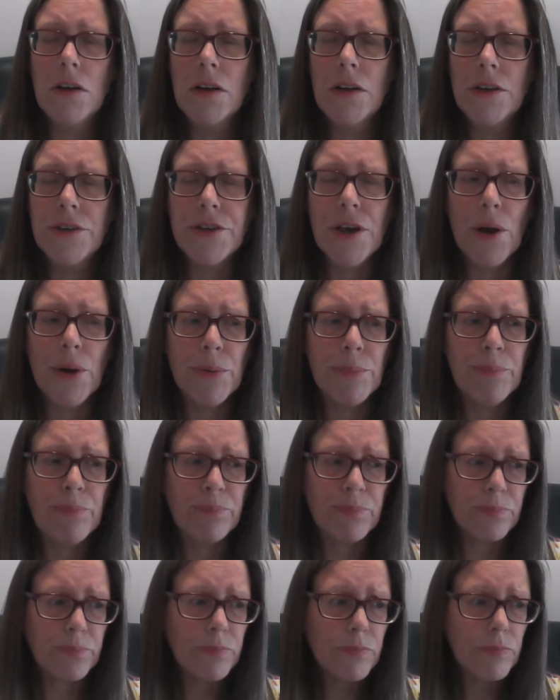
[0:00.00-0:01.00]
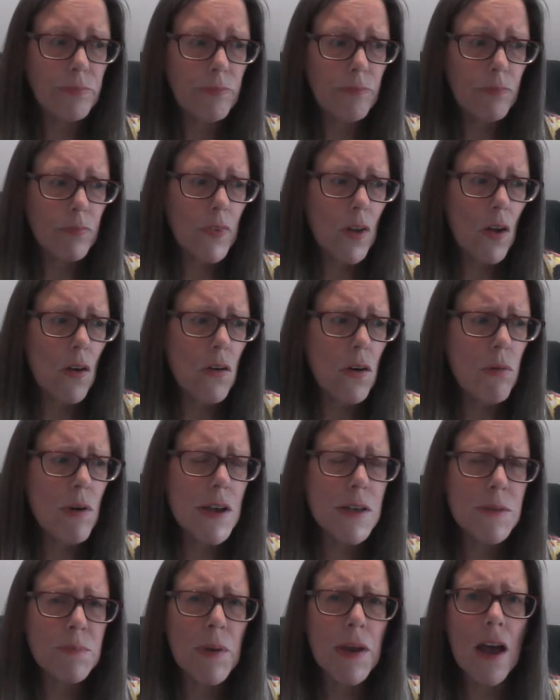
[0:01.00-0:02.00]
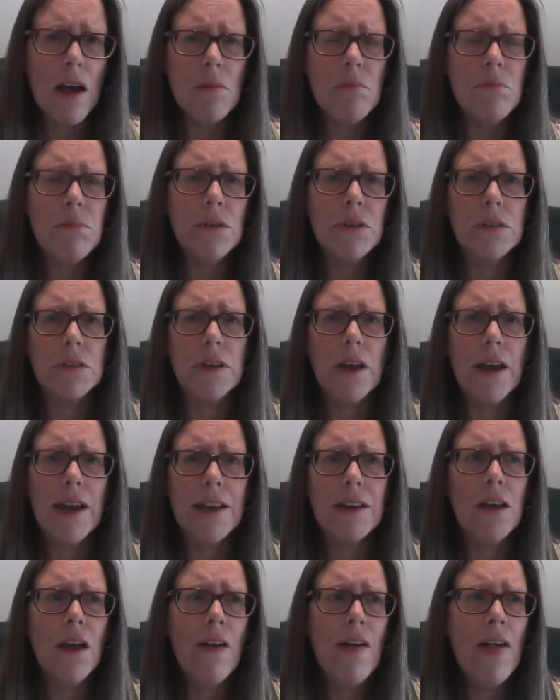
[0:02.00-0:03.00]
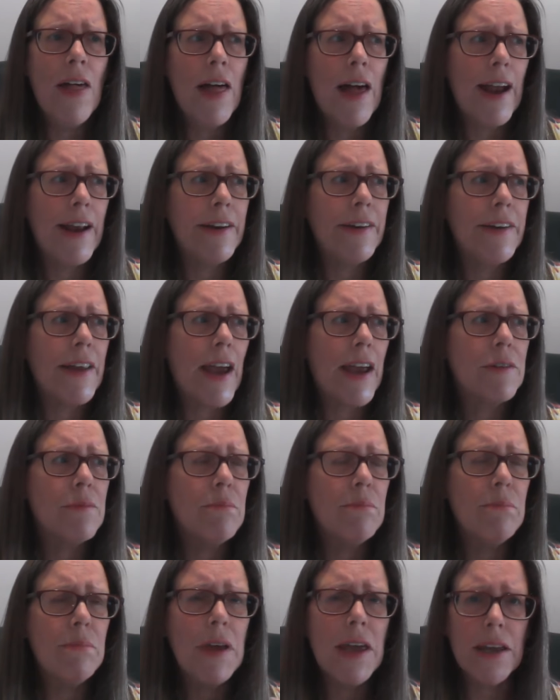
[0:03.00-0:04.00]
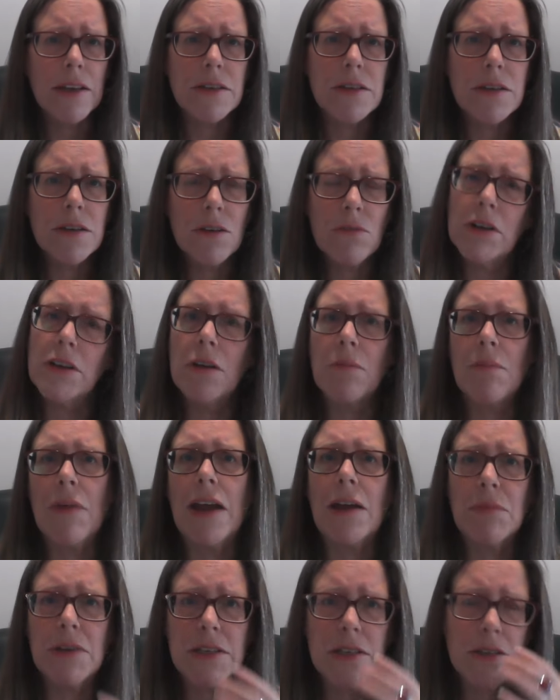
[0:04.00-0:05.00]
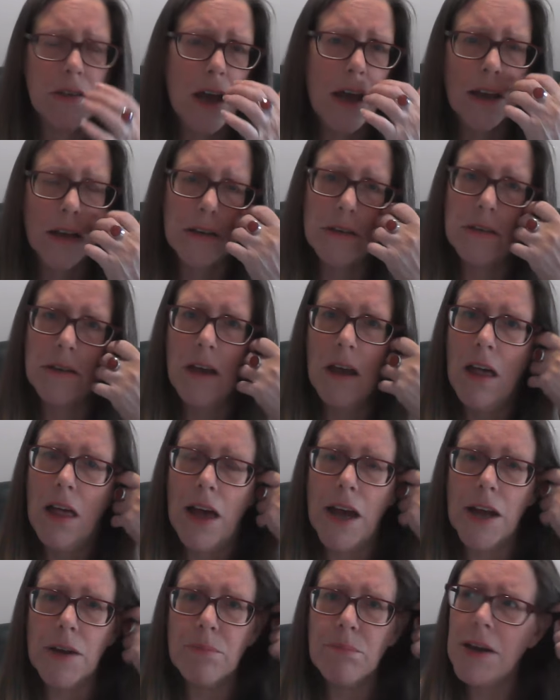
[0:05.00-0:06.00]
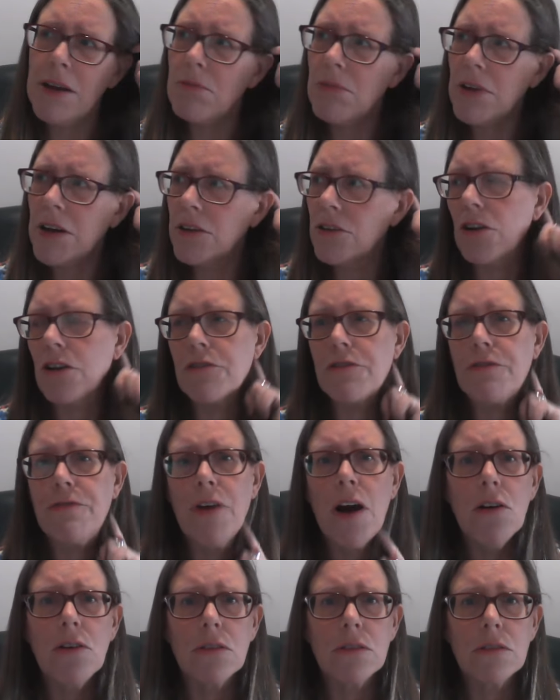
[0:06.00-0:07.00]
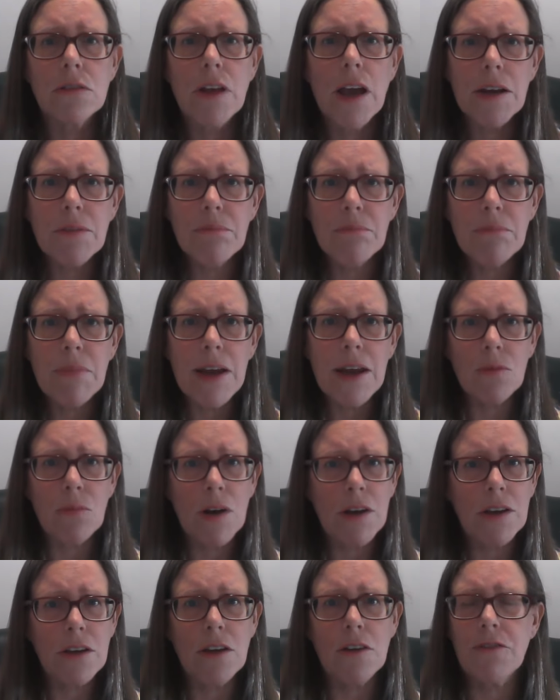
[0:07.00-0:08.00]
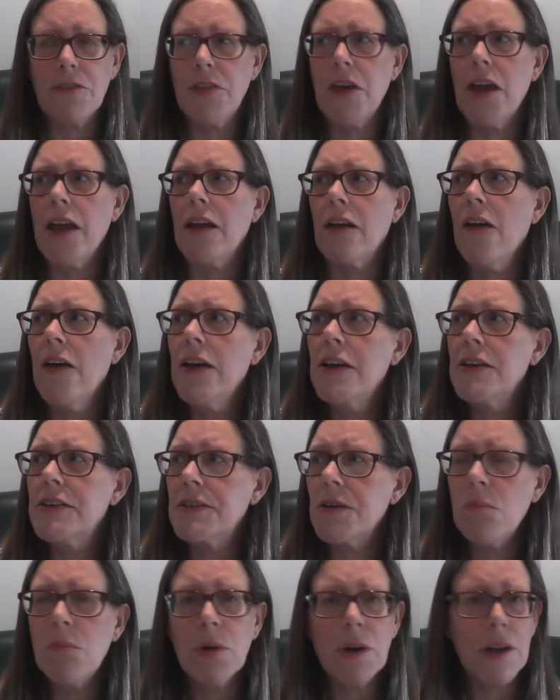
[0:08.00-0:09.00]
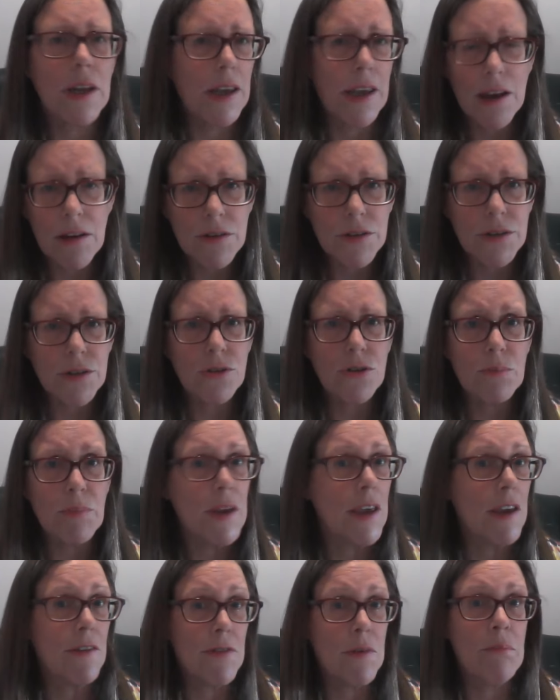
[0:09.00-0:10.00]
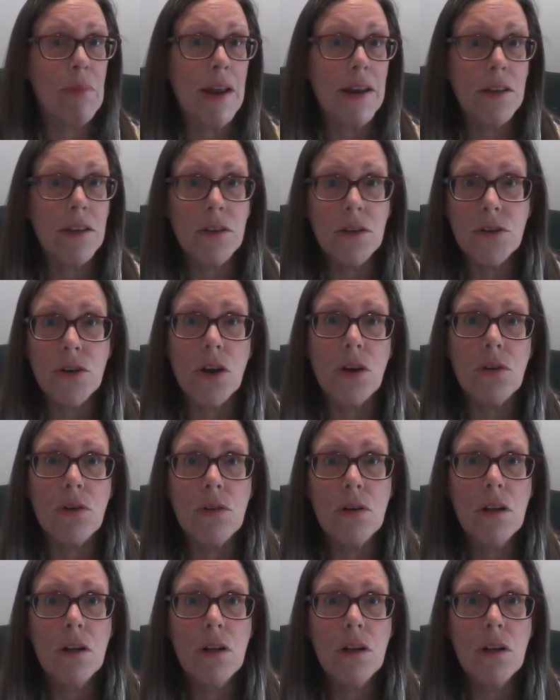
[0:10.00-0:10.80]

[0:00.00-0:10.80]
So always be humbled and, and admit when you make mistakes. Admit when you're at fault. Admit when you think somebody else could be even better than you.